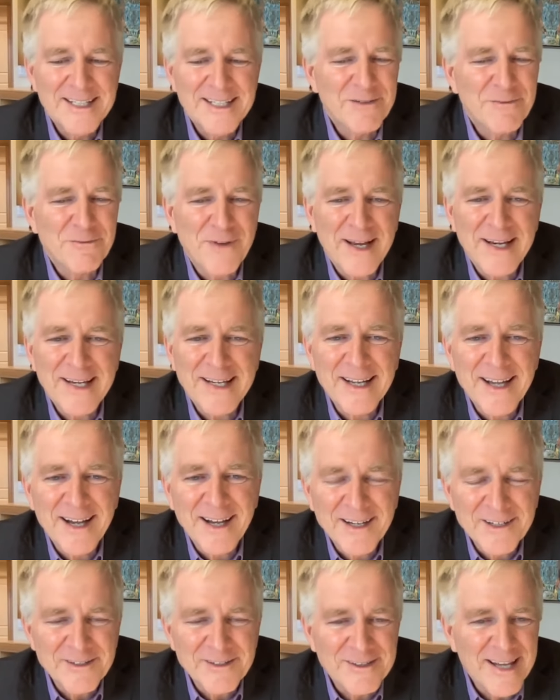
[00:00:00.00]
to fighting
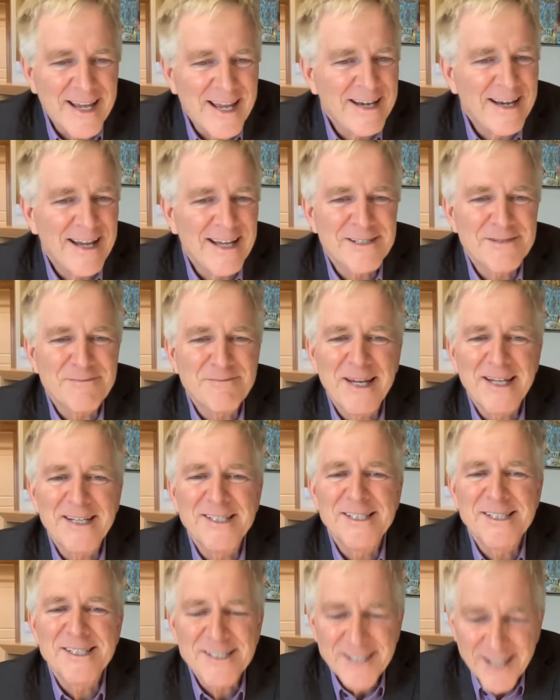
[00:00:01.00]
hunger and has made
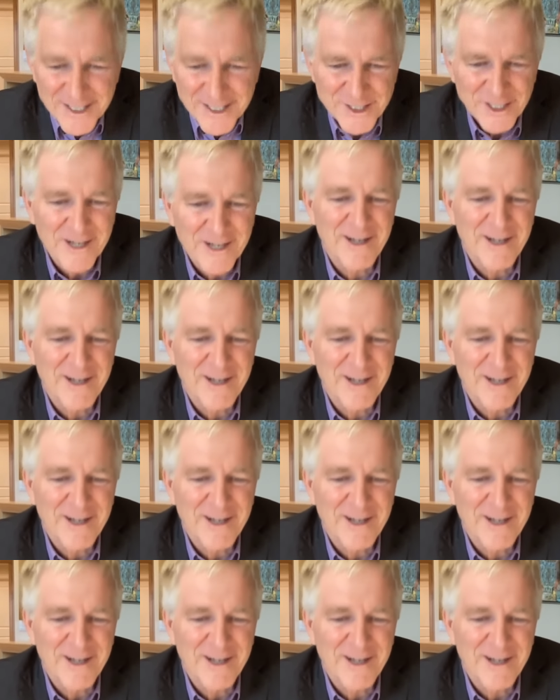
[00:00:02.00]
such a